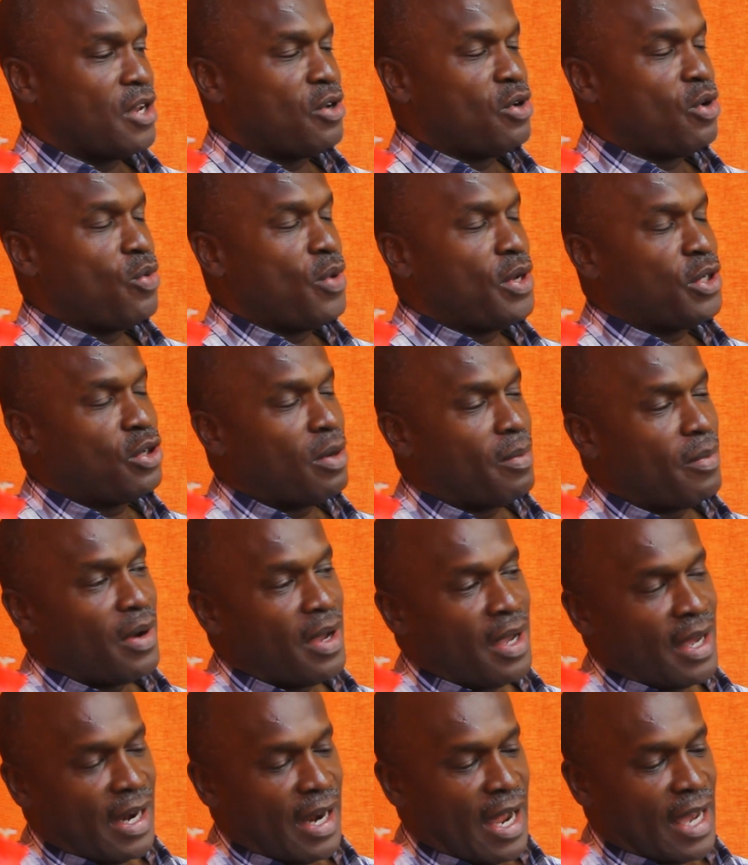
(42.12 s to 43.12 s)
You know,
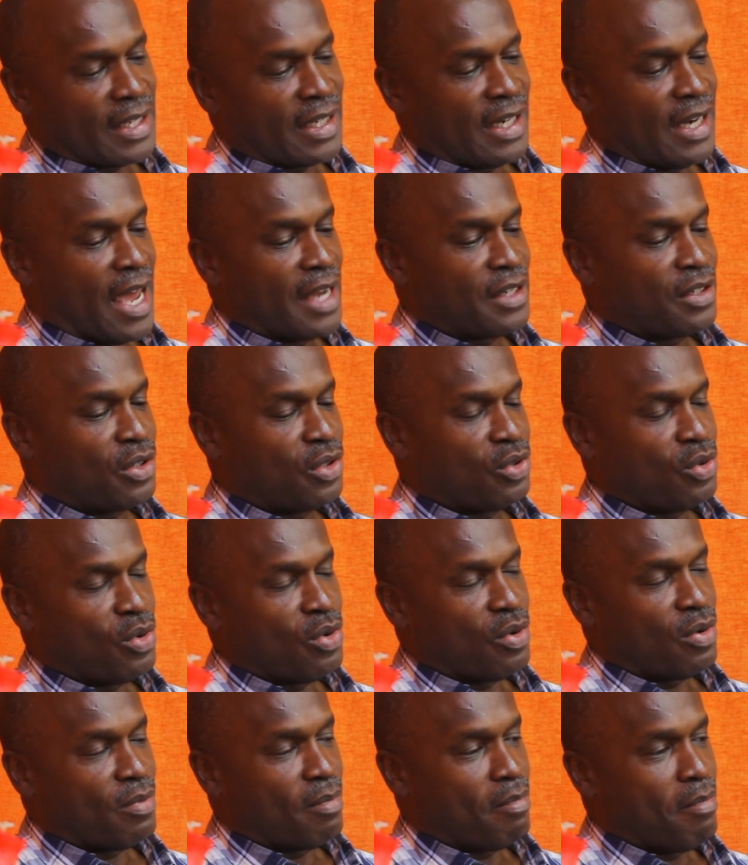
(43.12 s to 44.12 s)
wisdom has learned
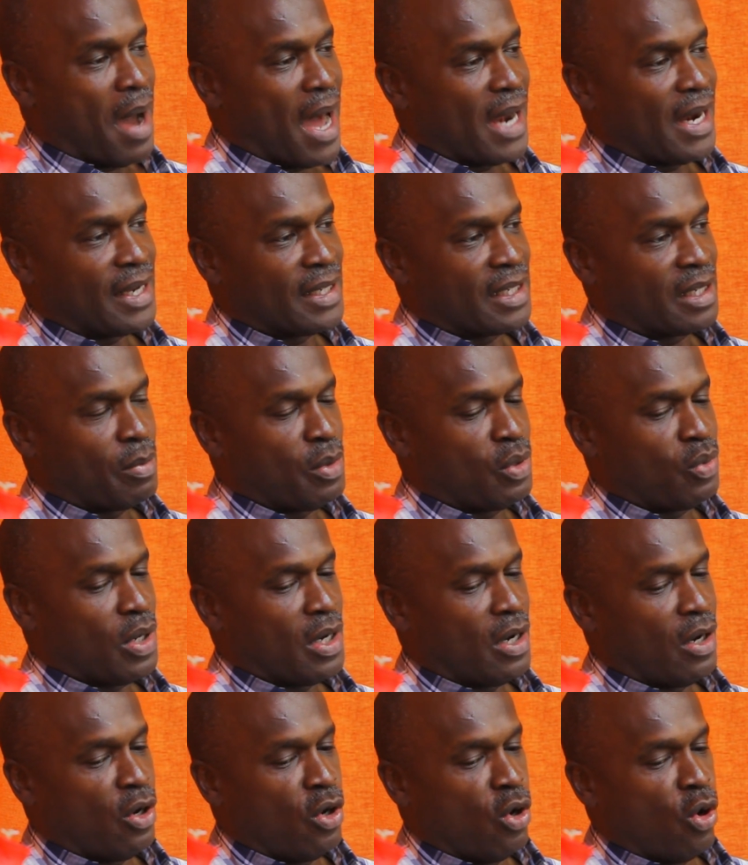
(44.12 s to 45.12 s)
to balance
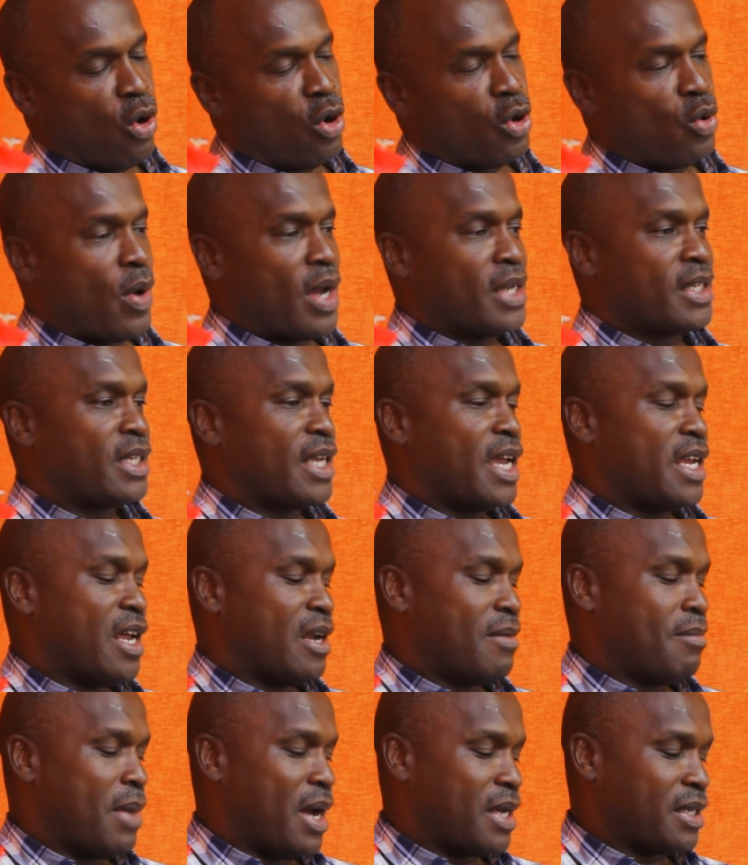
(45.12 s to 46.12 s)
between law on one side
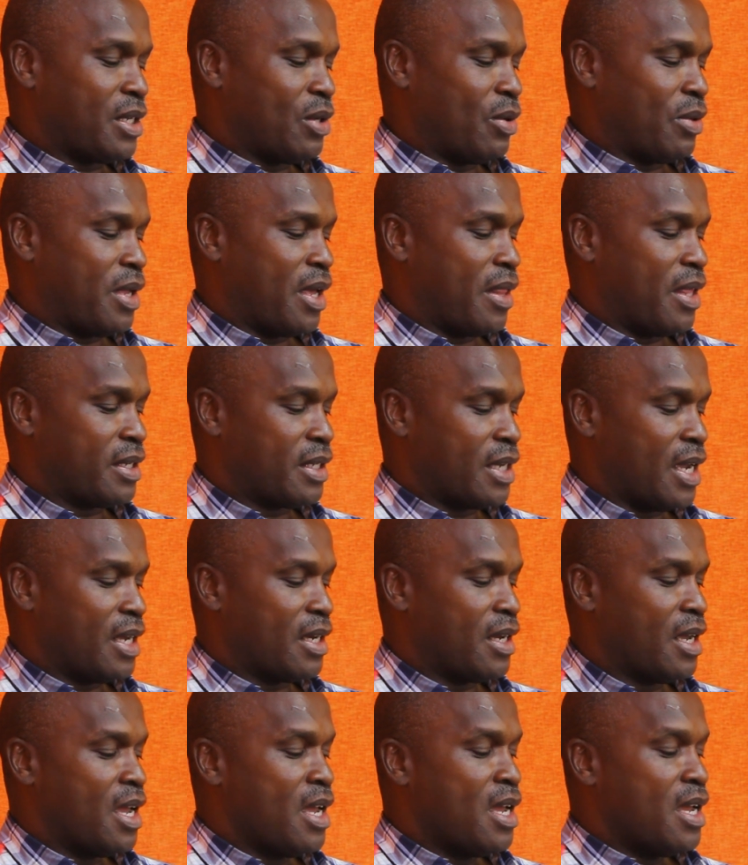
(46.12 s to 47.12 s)
and mercy on the other
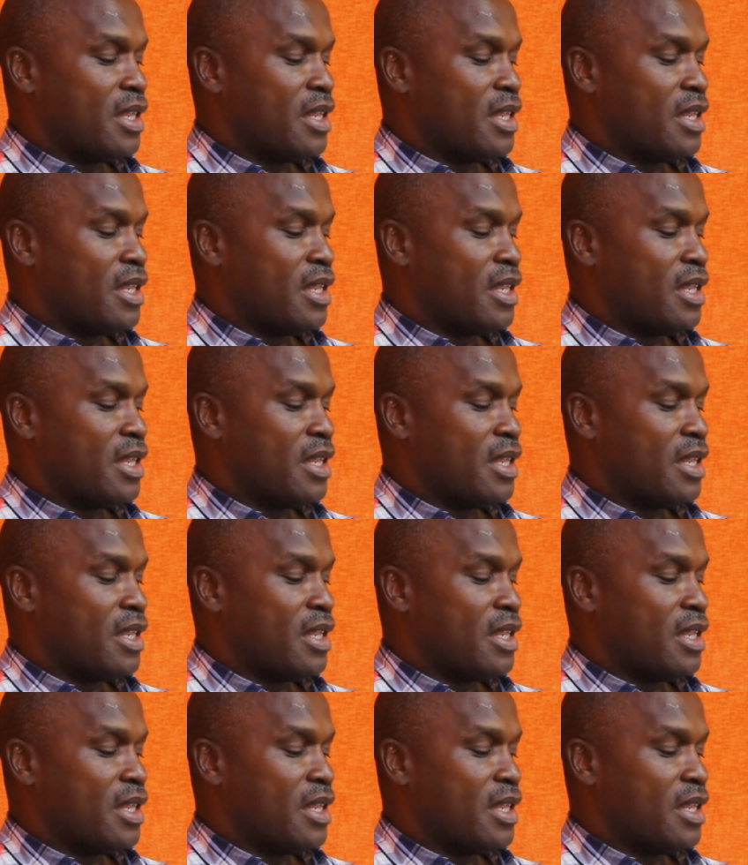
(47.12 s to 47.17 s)
side.